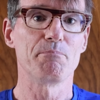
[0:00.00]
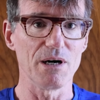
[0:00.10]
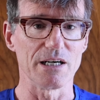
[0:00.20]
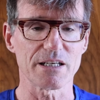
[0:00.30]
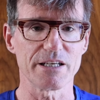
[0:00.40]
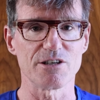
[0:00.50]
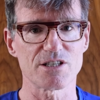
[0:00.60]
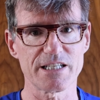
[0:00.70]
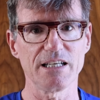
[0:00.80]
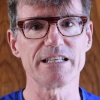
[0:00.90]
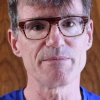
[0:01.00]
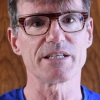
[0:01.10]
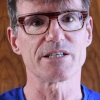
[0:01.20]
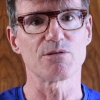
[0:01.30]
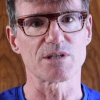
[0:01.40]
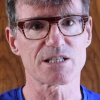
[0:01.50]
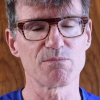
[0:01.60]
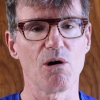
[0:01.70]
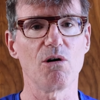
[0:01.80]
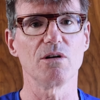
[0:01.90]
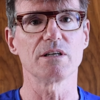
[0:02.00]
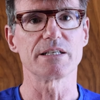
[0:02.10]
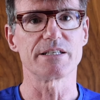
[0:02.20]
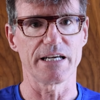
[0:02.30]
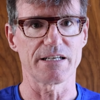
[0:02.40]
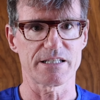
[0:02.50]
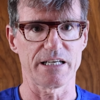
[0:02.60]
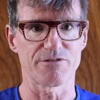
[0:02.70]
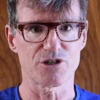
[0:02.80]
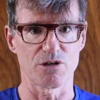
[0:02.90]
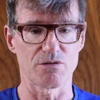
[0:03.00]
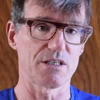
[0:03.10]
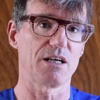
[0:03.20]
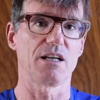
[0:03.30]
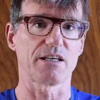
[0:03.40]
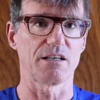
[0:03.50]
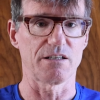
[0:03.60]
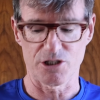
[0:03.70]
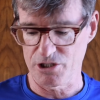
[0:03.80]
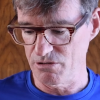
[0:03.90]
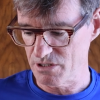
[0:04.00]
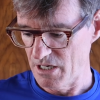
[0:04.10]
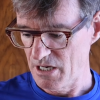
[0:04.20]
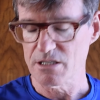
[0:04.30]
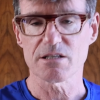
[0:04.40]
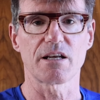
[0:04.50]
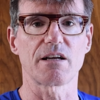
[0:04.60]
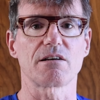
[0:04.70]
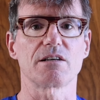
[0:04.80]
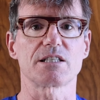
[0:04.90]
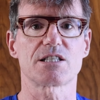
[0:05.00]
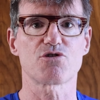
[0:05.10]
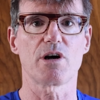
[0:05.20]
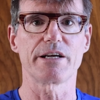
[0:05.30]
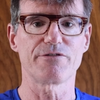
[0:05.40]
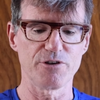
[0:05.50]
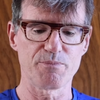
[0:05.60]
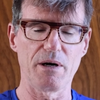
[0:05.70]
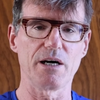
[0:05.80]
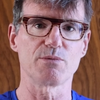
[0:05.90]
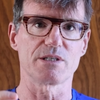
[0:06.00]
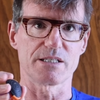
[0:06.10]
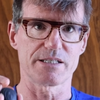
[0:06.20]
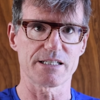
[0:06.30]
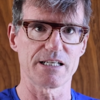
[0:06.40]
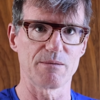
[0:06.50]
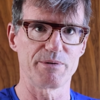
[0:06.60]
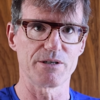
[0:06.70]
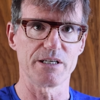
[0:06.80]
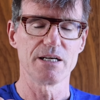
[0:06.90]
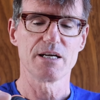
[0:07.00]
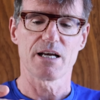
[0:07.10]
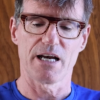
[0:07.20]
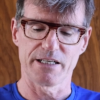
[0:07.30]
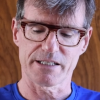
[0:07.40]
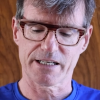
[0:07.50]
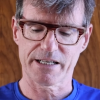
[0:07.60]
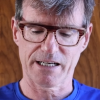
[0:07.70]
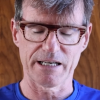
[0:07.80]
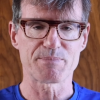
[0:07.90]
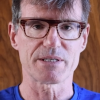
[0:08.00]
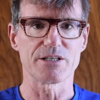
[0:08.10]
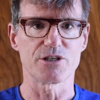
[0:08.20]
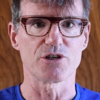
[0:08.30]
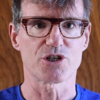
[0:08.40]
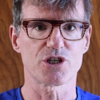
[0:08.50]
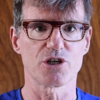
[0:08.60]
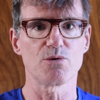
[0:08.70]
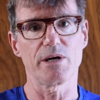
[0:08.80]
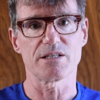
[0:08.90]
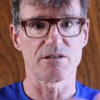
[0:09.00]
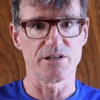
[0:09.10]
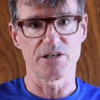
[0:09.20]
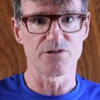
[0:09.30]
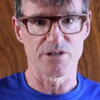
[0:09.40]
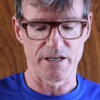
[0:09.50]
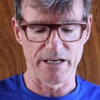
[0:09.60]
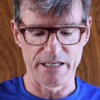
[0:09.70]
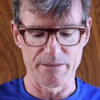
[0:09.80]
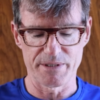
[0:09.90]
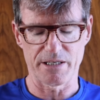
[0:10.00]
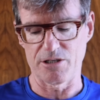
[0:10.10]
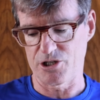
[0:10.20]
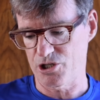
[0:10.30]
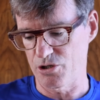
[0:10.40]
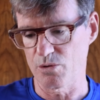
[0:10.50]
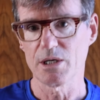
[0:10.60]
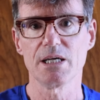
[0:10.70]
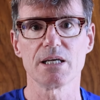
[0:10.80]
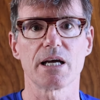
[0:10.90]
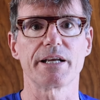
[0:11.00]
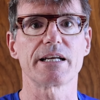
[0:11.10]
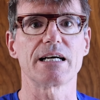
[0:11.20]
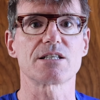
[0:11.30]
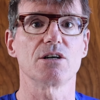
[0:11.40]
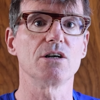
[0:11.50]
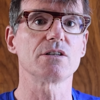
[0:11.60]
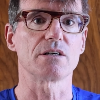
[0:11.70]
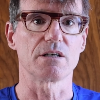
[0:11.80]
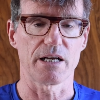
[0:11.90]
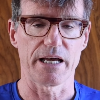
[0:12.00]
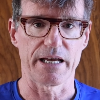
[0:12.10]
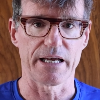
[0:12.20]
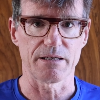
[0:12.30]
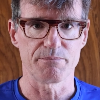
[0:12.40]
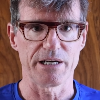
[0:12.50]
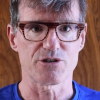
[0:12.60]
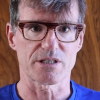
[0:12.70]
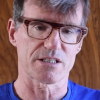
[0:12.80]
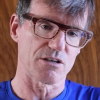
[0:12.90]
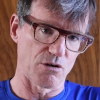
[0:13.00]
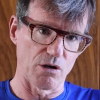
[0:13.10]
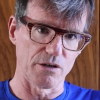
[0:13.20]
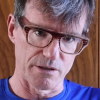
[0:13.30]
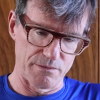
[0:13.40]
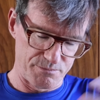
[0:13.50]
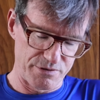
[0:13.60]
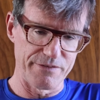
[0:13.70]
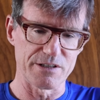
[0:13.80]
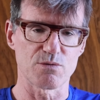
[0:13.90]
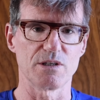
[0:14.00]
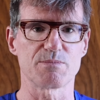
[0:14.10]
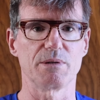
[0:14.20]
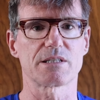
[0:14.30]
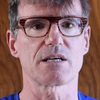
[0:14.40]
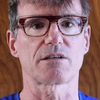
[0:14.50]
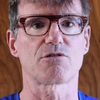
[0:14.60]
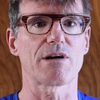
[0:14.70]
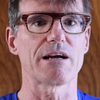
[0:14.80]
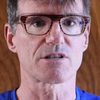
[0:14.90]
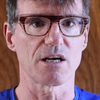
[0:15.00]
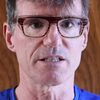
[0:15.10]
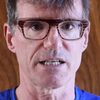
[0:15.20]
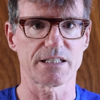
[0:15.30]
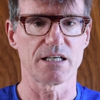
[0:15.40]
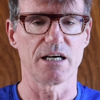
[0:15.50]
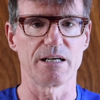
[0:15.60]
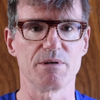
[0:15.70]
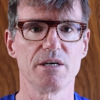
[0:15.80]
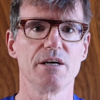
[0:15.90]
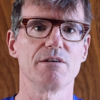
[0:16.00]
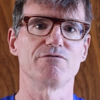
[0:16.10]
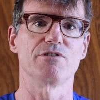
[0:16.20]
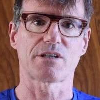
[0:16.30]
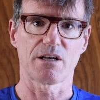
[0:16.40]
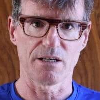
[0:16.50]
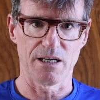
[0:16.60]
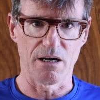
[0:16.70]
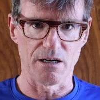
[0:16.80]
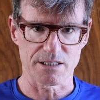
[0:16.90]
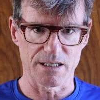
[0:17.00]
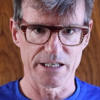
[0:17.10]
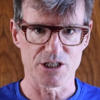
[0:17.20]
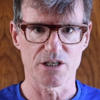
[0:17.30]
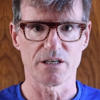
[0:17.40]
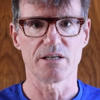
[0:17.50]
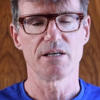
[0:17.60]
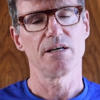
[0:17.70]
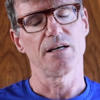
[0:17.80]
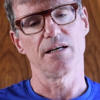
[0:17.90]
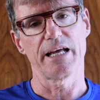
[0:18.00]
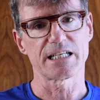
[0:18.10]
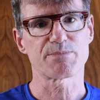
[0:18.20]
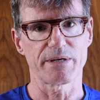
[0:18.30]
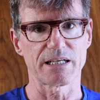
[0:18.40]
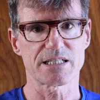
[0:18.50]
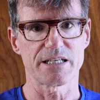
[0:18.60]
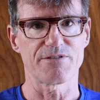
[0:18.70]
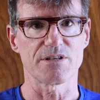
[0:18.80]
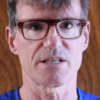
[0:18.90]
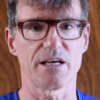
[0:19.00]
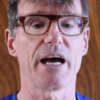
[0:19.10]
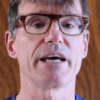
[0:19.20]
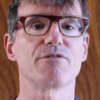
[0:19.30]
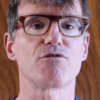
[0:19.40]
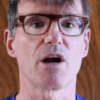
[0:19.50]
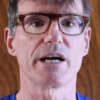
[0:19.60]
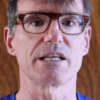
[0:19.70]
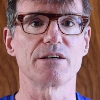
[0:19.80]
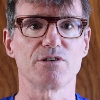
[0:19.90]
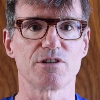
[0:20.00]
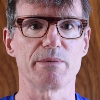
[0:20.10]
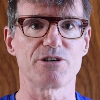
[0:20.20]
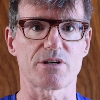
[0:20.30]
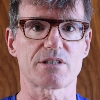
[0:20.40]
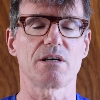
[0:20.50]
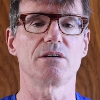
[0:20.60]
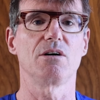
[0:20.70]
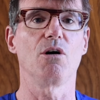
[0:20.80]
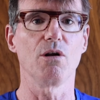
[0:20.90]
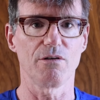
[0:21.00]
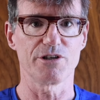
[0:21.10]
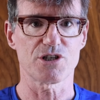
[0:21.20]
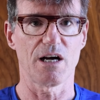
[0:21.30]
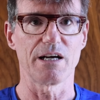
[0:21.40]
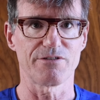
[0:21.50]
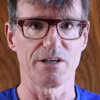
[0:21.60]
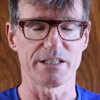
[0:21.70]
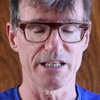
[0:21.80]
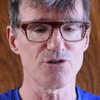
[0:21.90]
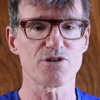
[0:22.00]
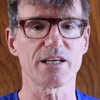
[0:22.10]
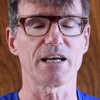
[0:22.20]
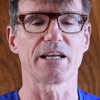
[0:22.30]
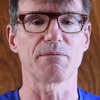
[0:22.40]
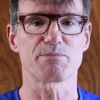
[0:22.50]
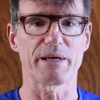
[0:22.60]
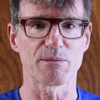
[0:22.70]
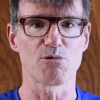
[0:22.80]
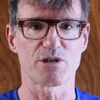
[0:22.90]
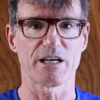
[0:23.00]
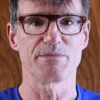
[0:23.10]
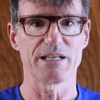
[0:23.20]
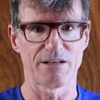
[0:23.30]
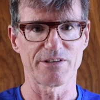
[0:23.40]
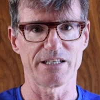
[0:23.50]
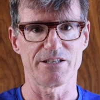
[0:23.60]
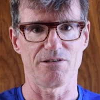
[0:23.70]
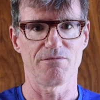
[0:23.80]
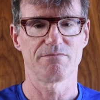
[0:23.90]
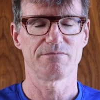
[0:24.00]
But you're still limited to a small data set of shoes, and I like a lot of shoes. So then I got a Stryd Footpod, which is this little beauty, and it clips into your shoe, and so you can use it on any particular shoe. And it has other metrics. It's got all of the previous ones, but it's got ground contact time, vertical oscillation, leg spring stiffness, and a variety of other metrics, all of which I find interesting and I'm spending more time delving into.